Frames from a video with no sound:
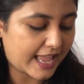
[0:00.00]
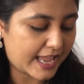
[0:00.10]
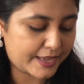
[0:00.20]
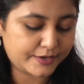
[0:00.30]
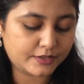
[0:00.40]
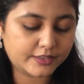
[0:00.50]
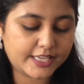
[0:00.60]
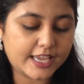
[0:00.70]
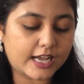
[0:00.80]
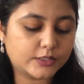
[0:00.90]
And
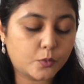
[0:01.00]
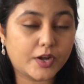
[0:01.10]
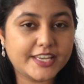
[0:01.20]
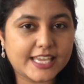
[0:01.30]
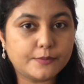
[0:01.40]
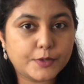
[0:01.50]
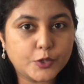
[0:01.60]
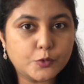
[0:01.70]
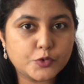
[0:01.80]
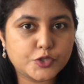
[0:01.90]
the other one can be
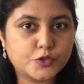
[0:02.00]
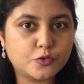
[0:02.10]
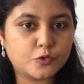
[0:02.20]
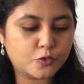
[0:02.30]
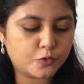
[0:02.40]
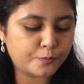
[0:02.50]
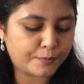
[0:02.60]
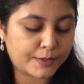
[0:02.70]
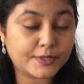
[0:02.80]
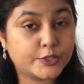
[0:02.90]
used to
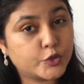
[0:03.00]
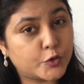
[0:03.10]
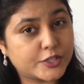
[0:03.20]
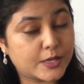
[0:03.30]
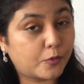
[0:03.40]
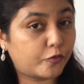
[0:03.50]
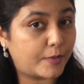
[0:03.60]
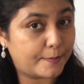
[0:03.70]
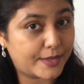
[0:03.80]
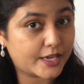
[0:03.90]
maybe store some of
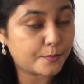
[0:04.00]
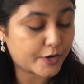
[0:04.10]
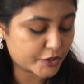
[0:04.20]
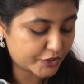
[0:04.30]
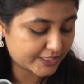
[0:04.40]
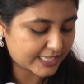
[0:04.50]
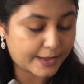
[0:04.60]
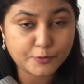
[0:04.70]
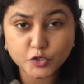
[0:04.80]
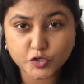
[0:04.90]
my makeup brushes.
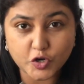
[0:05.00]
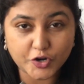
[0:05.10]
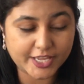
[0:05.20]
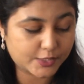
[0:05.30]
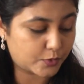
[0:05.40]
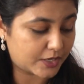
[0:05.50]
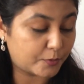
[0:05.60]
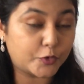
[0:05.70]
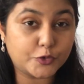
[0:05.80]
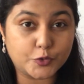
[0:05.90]
I'm not sure yet what
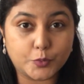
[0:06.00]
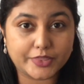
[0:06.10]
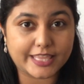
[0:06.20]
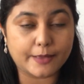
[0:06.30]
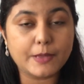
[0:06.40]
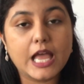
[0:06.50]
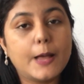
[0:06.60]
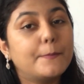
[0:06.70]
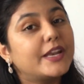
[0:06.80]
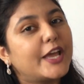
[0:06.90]
I'm going to do with them,
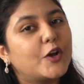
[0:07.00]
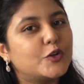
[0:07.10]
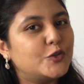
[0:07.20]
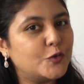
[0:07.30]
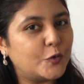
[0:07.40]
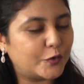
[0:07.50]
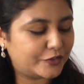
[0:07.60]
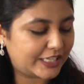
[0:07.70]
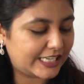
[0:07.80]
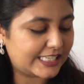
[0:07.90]
but I got two
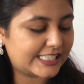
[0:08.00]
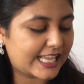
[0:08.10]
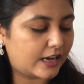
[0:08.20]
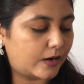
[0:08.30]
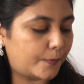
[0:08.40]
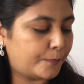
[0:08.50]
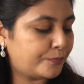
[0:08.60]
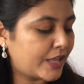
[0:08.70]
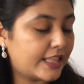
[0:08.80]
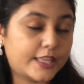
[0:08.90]
of these.
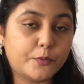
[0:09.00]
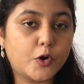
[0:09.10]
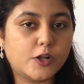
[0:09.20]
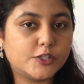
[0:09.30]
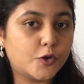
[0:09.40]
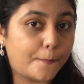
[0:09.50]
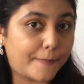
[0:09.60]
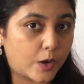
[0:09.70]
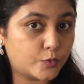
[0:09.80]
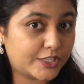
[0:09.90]
They were also a
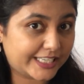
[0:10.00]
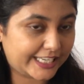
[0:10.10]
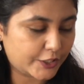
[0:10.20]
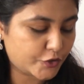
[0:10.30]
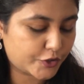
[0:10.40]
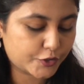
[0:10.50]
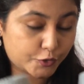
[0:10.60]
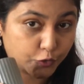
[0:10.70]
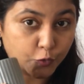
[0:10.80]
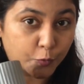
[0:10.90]
pound each,
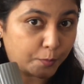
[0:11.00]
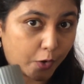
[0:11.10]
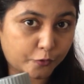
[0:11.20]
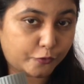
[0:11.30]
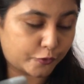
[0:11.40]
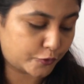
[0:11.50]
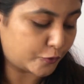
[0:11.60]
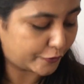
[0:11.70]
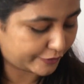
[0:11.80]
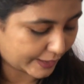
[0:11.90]
so 2 pounds for
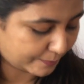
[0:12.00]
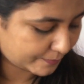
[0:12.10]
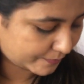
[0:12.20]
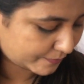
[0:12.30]
two of them.